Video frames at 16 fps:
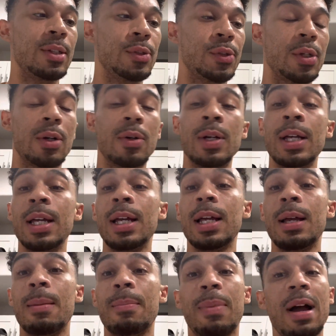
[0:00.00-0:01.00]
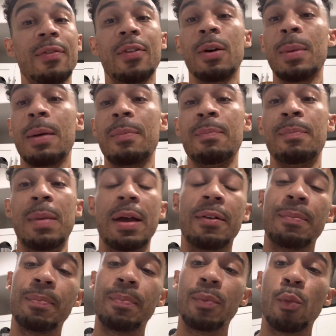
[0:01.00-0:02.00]
So by far
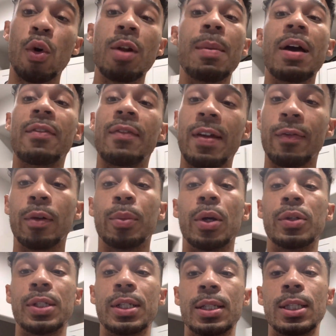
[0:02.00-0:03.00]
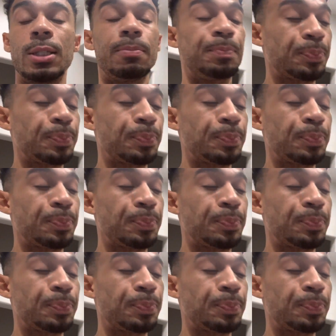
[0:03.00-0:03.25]
one of my favorite proteins,